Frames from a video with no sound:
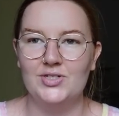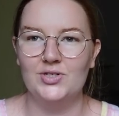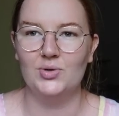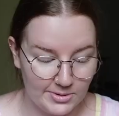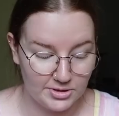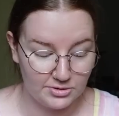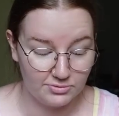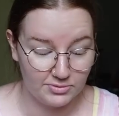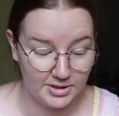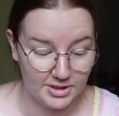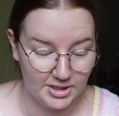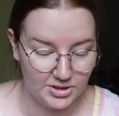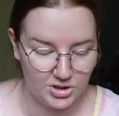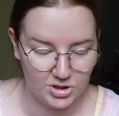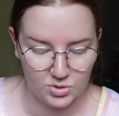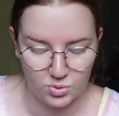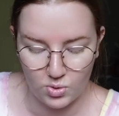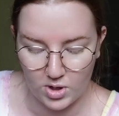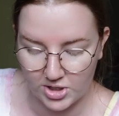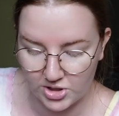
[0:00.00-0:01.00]
I was really
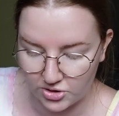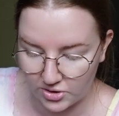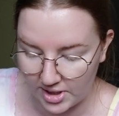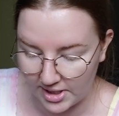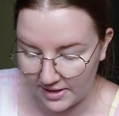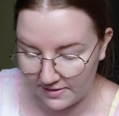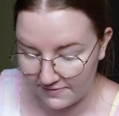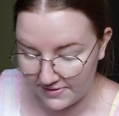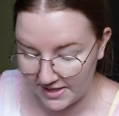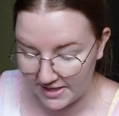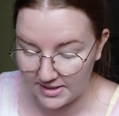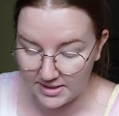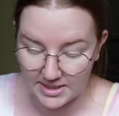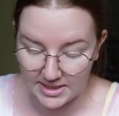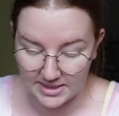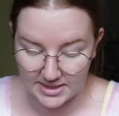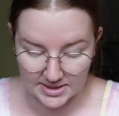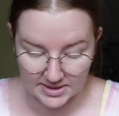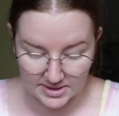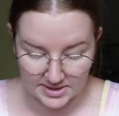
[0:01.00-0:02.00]
just wondering if they
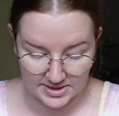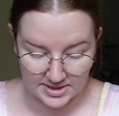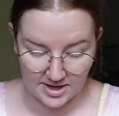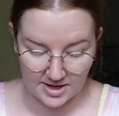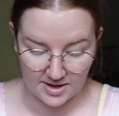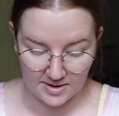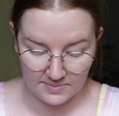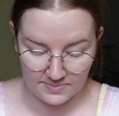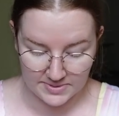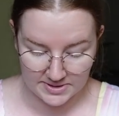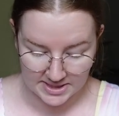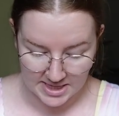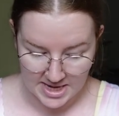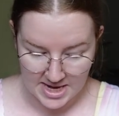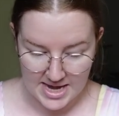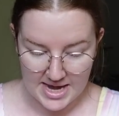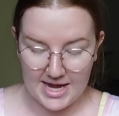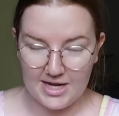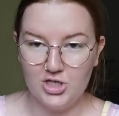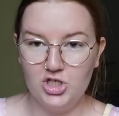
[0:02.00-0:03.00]
needed subs
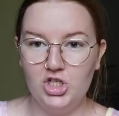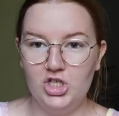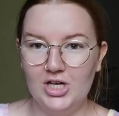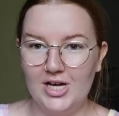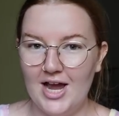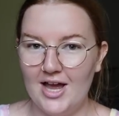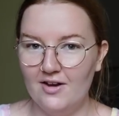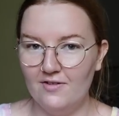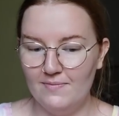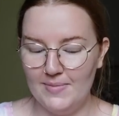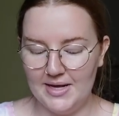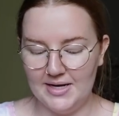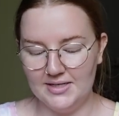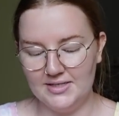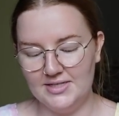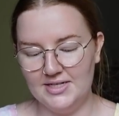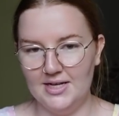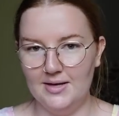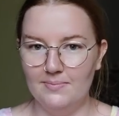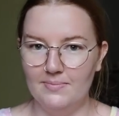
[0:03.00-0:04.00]
and she kind of made it
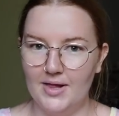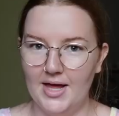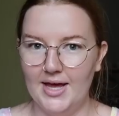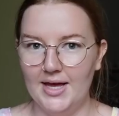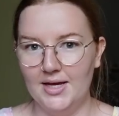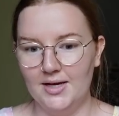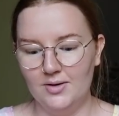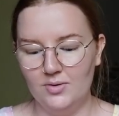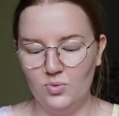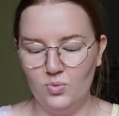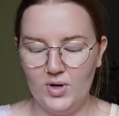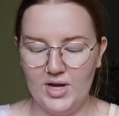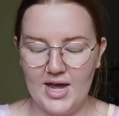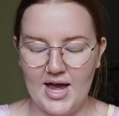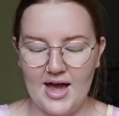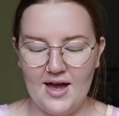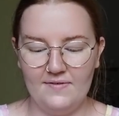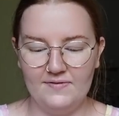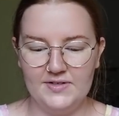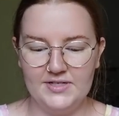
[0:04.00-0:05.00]
seem like we
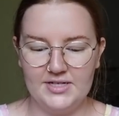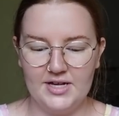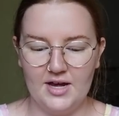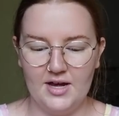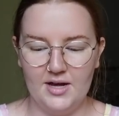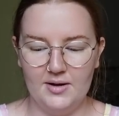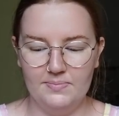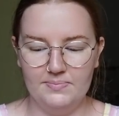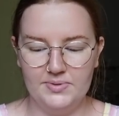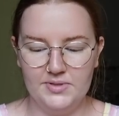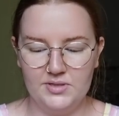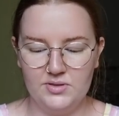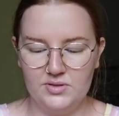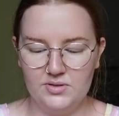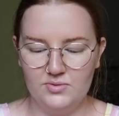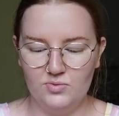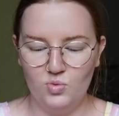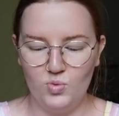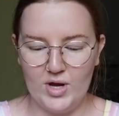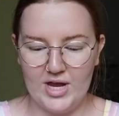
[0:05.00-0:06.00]
have
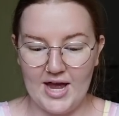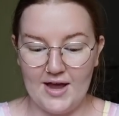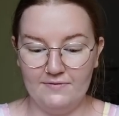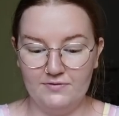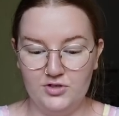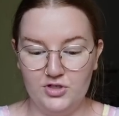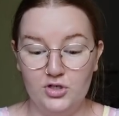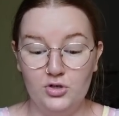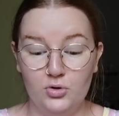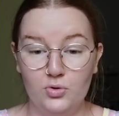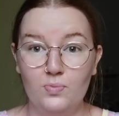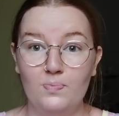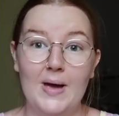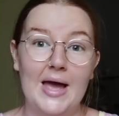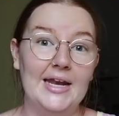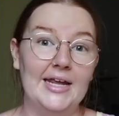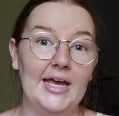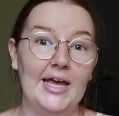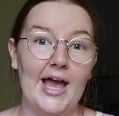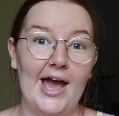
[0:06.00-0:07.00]
subs, we have too
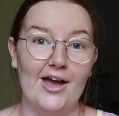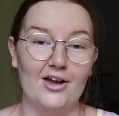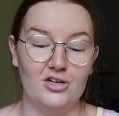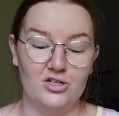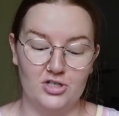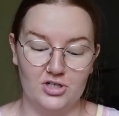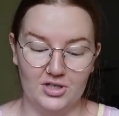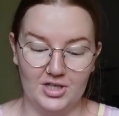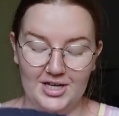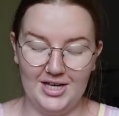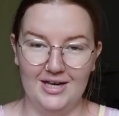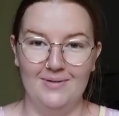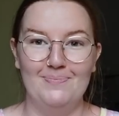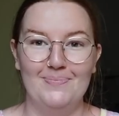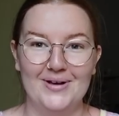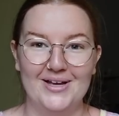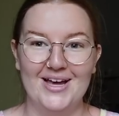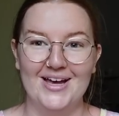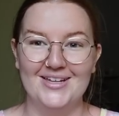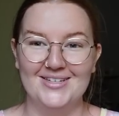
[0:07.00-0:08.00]
many actually
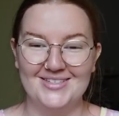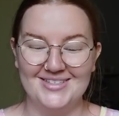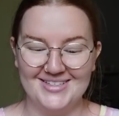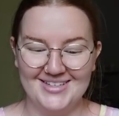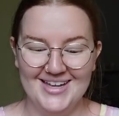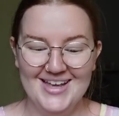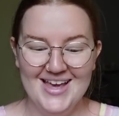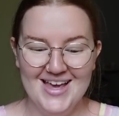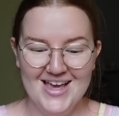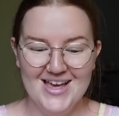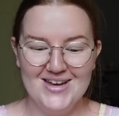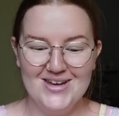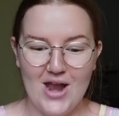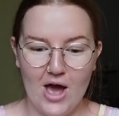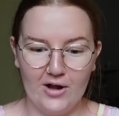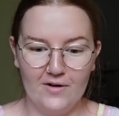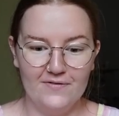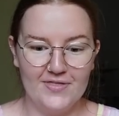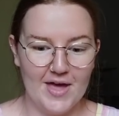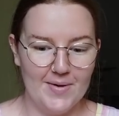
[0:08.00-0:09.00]
because
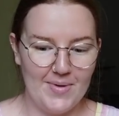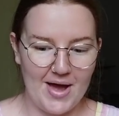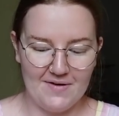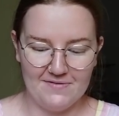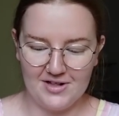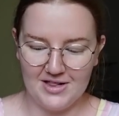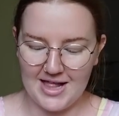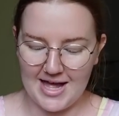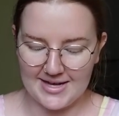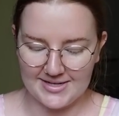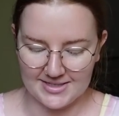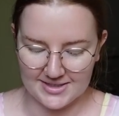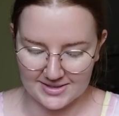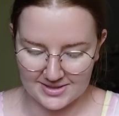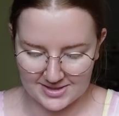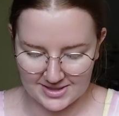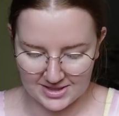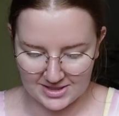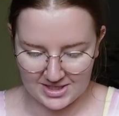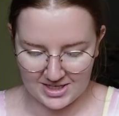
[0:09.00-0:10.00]
none of them have
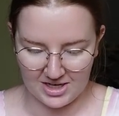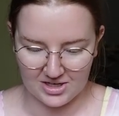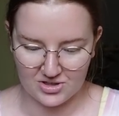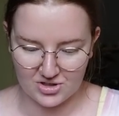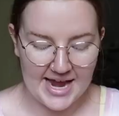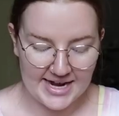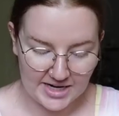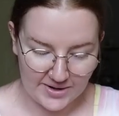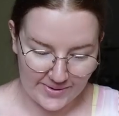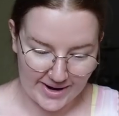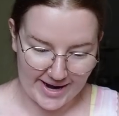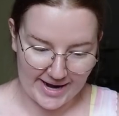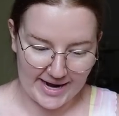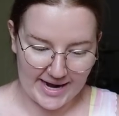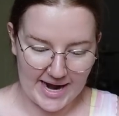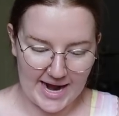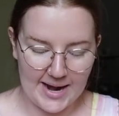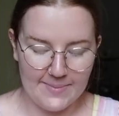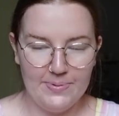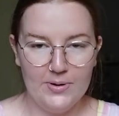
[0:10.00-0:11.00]
classes to teach.
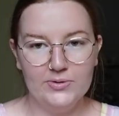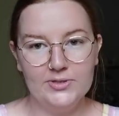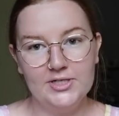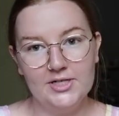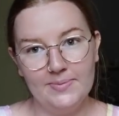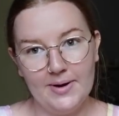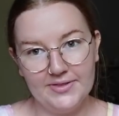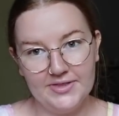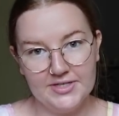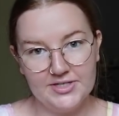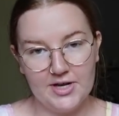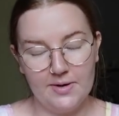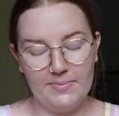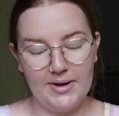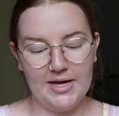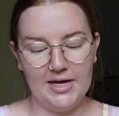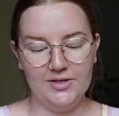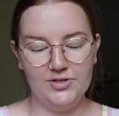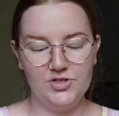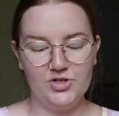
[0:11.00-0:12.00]
Anyway, I posted about this on
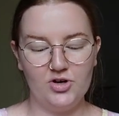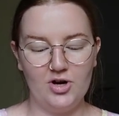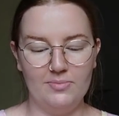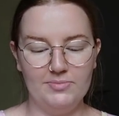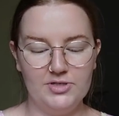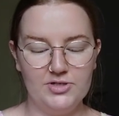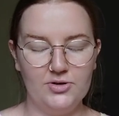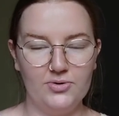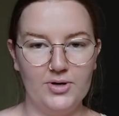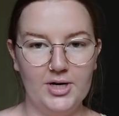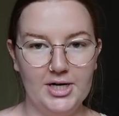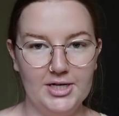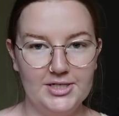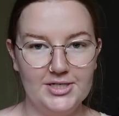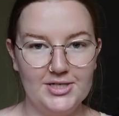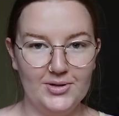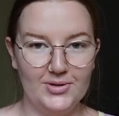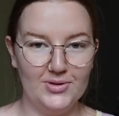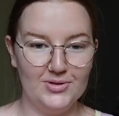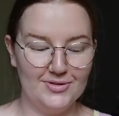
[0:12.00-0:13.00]
my Instagram stories.
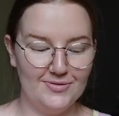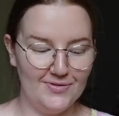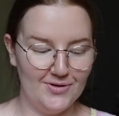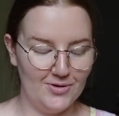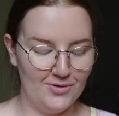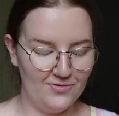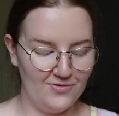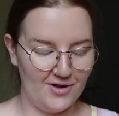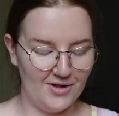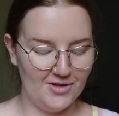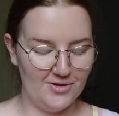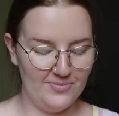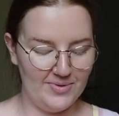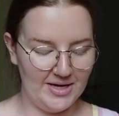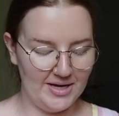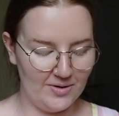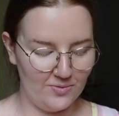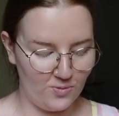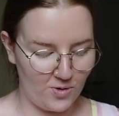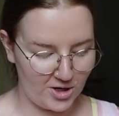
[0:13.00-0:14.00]
So those of you who follow
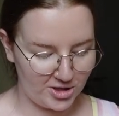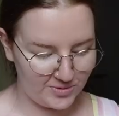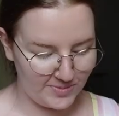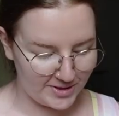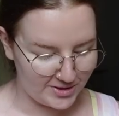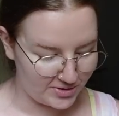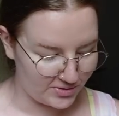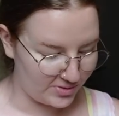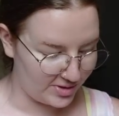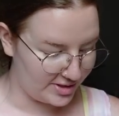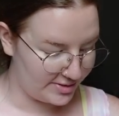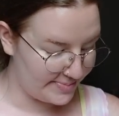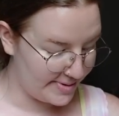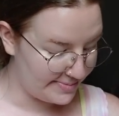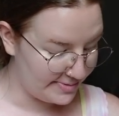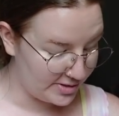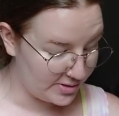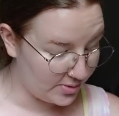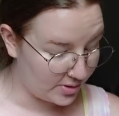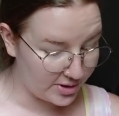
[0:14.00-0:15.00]
me and watch my stories,
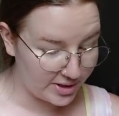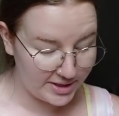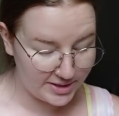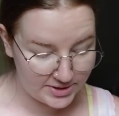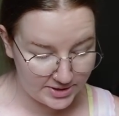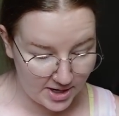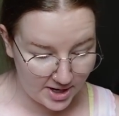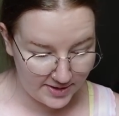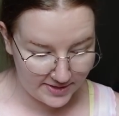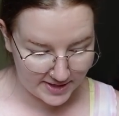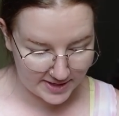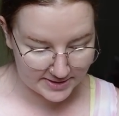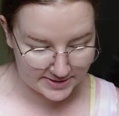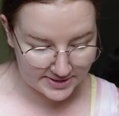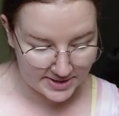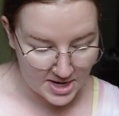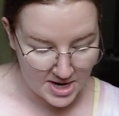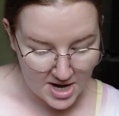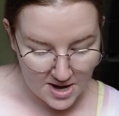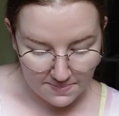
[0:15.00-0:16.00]
maybe you already saw
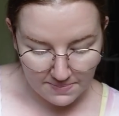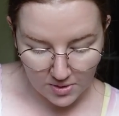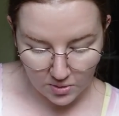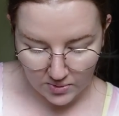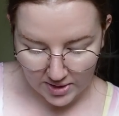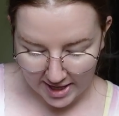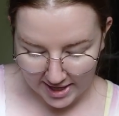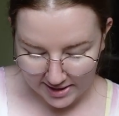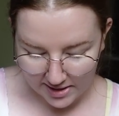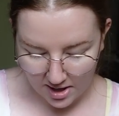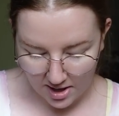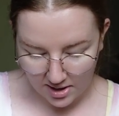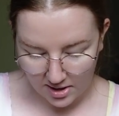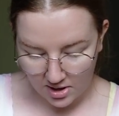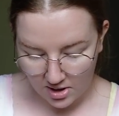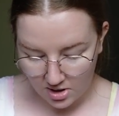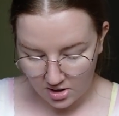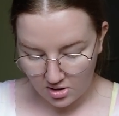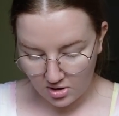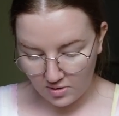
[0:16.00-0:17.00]
this, but when I got
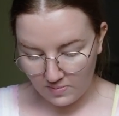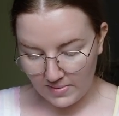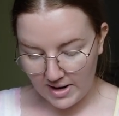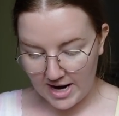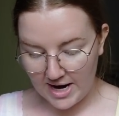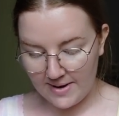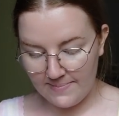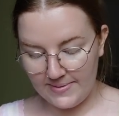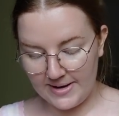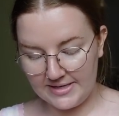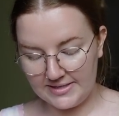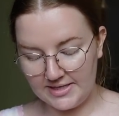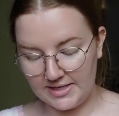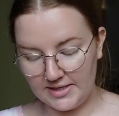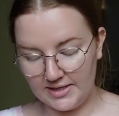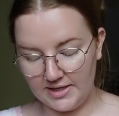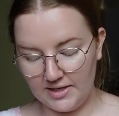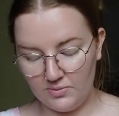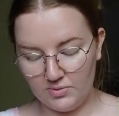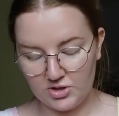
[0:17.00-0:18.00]
home, I
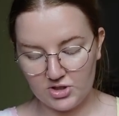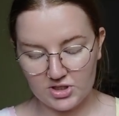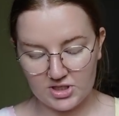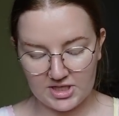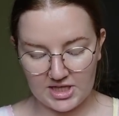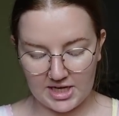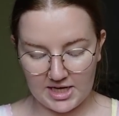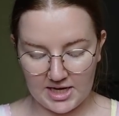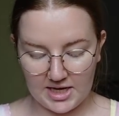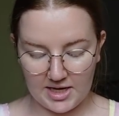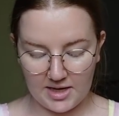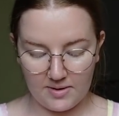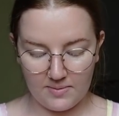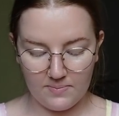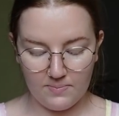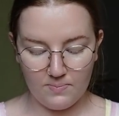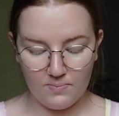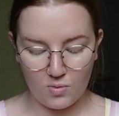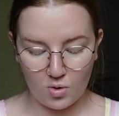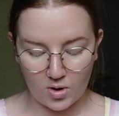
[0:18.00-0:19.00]
basically was just
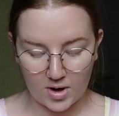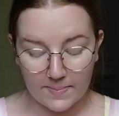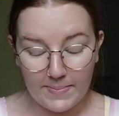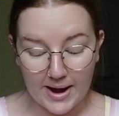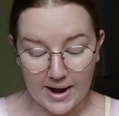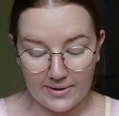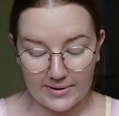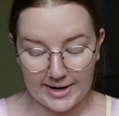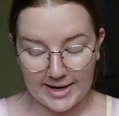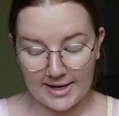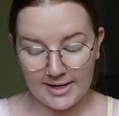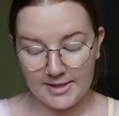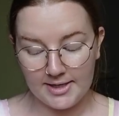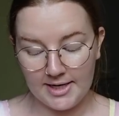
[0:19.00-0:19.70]
thinking more about it.